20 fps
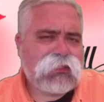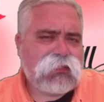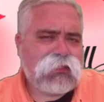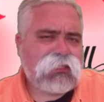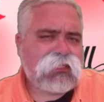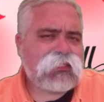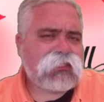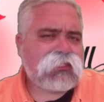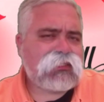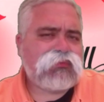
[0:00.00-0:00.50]

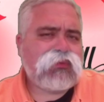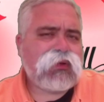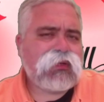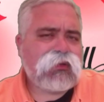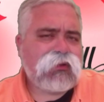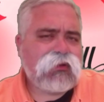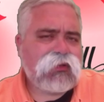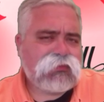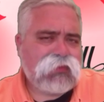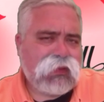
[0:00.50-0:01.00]
Just
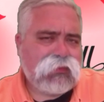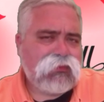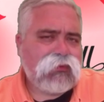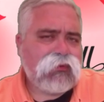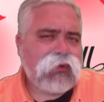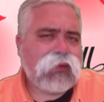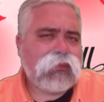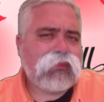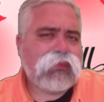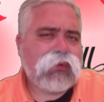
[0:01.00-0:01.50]
putting those
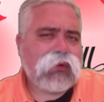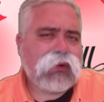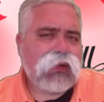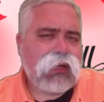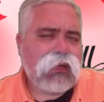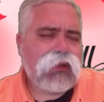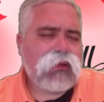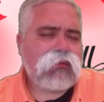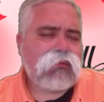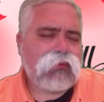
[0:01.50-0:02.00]
people in a book
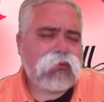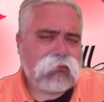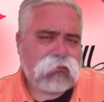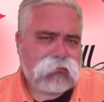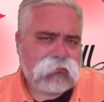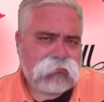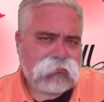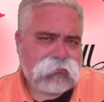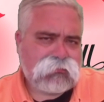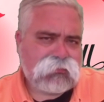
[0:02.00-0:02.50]
alone
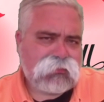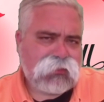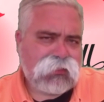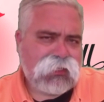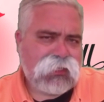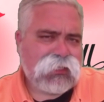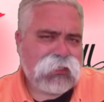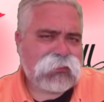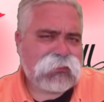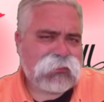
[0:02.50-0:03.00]

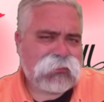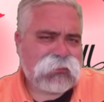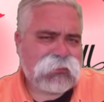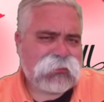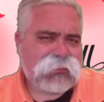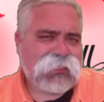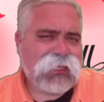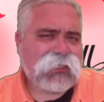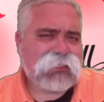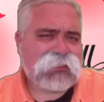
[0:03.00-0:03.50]
is
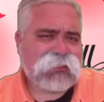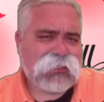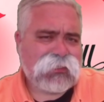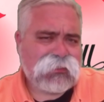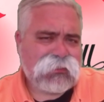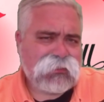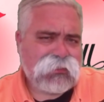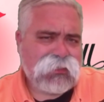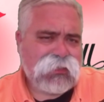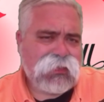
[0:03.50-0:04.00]

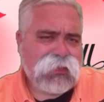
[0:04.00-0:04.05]
sexy.